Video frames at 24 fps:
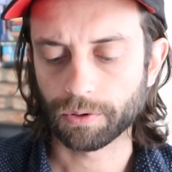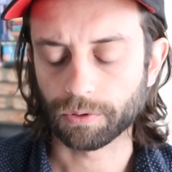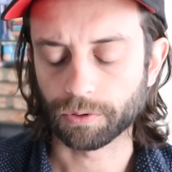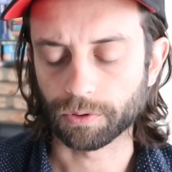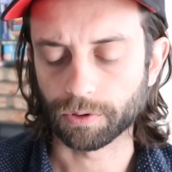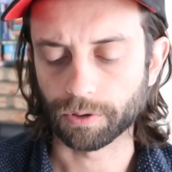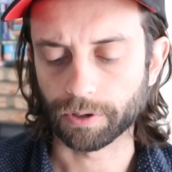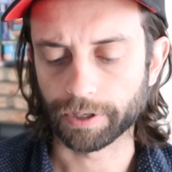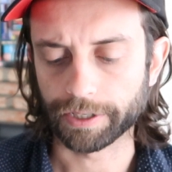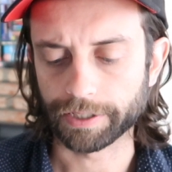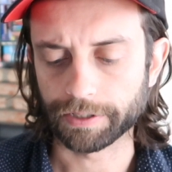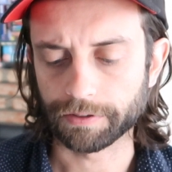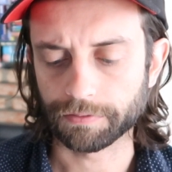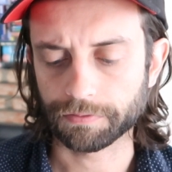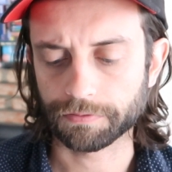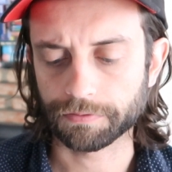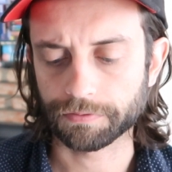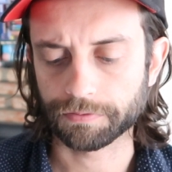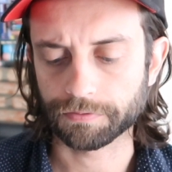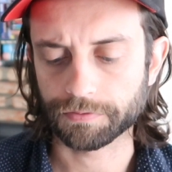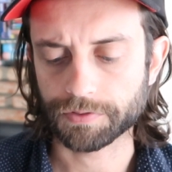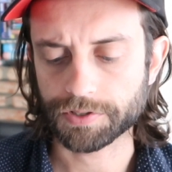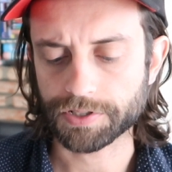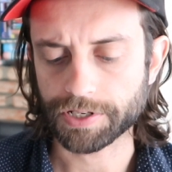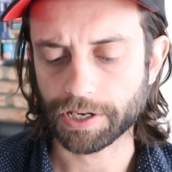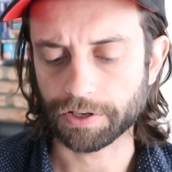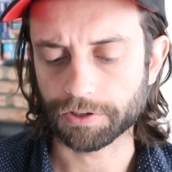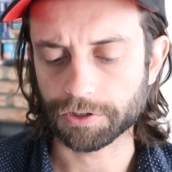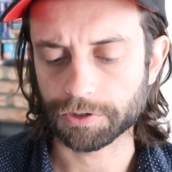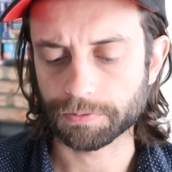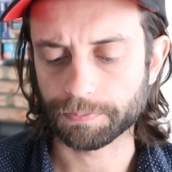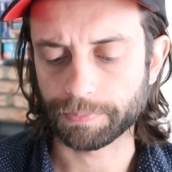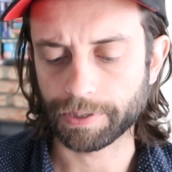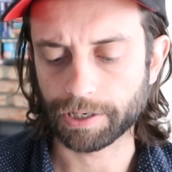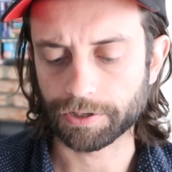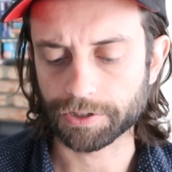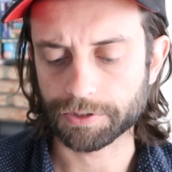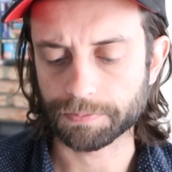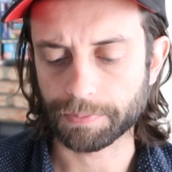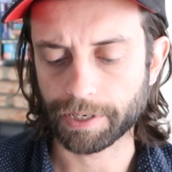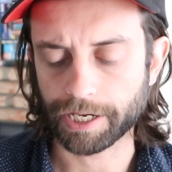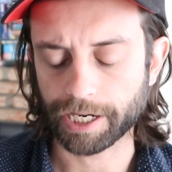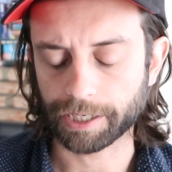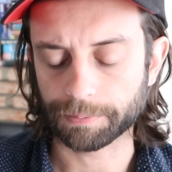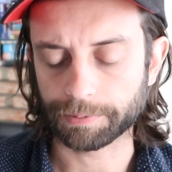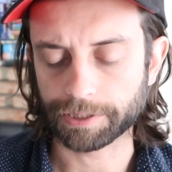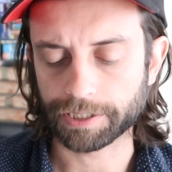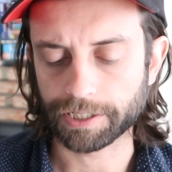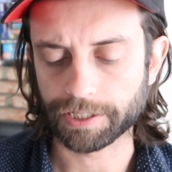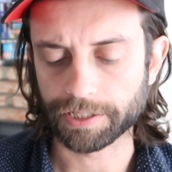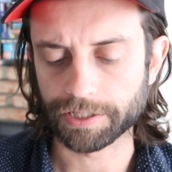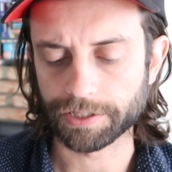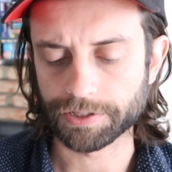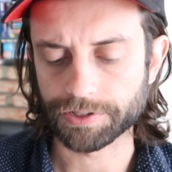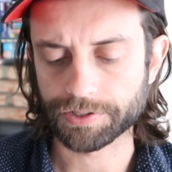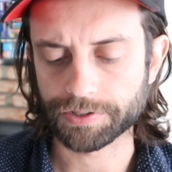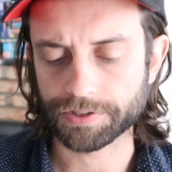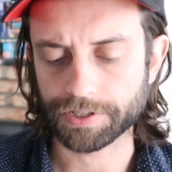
or if sales bounce back because